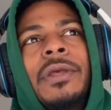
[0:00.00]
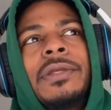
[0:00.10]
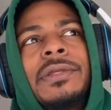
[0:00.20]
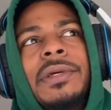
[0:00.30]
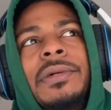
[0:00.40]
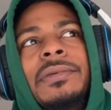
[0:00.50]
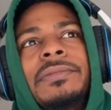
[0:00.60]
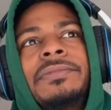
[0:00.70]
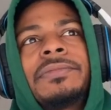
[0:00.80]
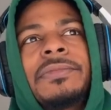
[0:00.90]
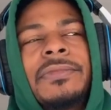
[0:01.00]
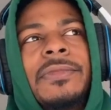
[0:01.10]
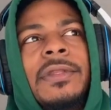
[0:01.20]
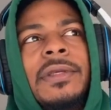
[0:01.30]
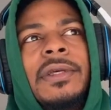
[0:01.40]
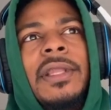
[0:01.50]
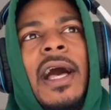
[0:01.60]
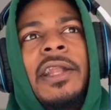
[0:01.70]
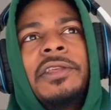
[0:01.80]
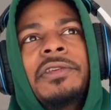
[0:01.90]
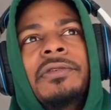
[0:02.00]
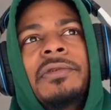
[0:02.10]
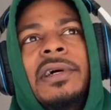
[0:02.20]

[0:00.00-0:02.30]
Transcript: So a lot of you